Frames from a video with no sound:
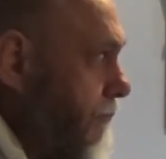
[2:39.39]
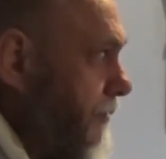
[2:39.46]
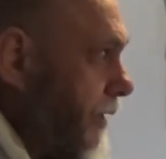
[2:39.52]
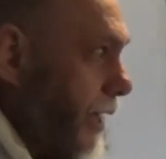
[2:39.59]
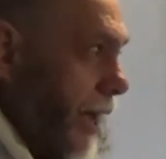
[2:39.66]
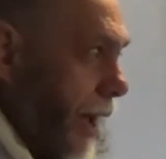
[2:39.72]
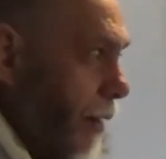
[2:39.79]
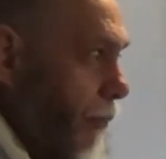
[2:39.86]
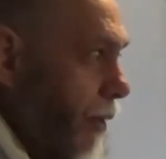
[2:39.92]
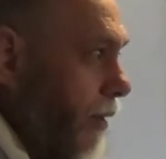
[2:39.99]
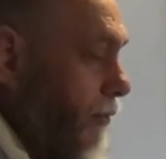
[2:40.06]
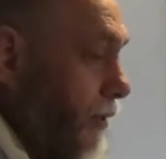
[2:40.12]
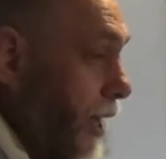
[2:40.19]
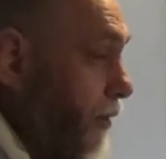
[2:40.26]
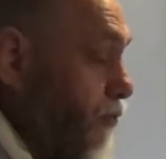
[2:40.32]
Yeah, well,
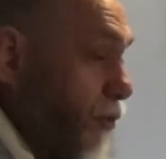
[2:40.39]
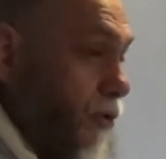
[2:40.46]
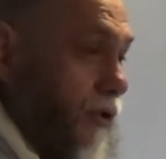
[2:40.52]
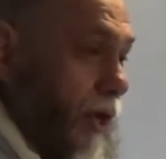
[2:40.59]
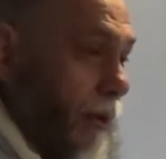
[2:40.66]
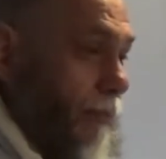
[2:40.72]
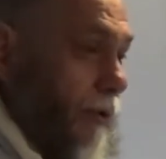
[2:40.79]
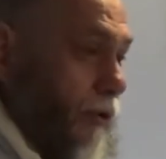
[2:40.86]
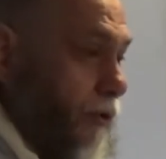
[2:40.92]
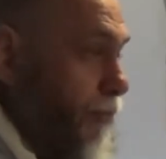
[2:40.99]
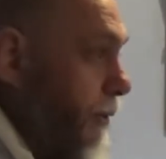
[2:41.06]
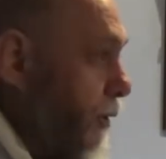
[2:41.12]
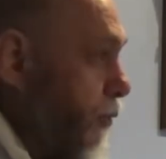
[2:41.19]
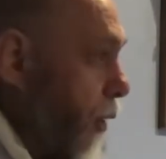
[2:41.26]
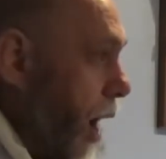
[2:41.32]
if you guys wouldn't tell me to
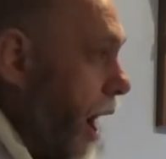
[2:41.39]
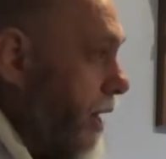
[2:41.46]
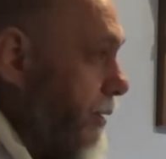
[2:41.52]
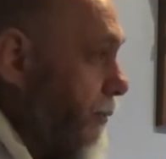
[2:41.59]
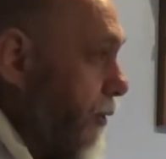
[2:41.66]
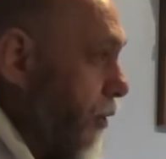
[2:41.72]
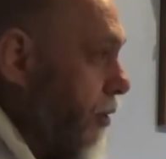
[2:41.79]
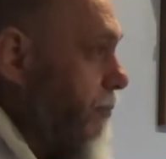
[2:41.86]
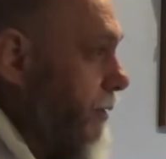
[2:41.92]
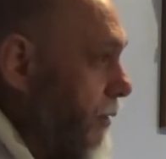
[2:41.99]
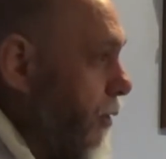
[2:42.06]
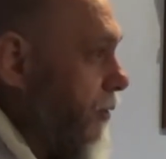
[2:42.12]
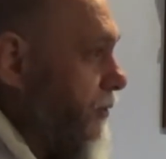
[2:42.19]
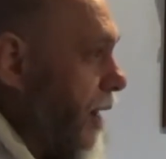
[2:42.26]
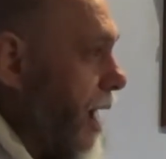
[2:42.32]
be quiet, you would have heard me a
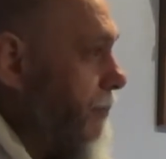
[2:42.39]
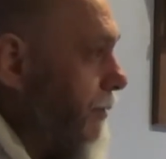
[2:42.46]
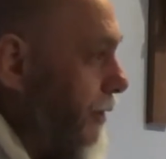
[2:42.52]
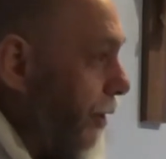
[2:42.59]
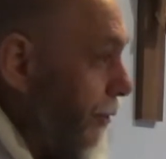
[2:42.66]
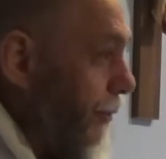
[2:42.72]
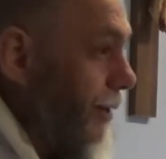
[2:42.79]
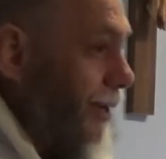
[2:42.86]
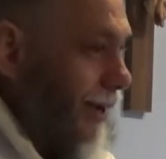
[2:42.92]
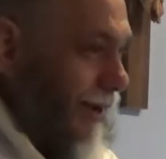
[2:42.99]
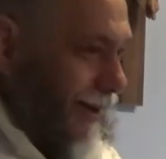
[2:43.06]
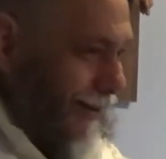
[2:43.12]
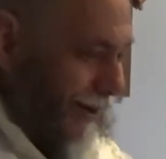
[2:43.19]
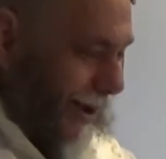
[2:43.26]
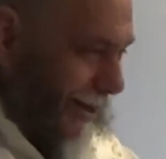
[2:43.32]
long time ago.
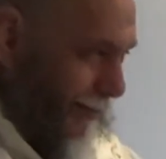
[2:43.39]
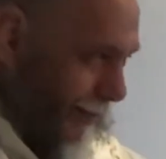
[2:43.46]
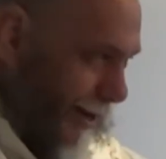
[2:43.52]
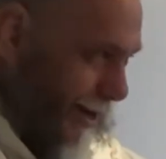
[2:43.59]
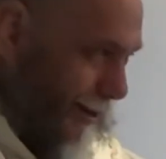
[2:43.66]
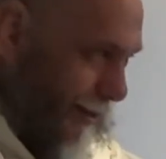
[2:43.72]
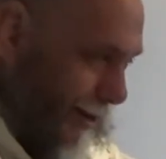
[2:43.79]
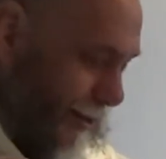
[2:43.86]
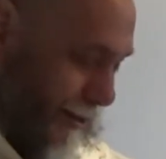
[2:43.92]
Right? But anyway,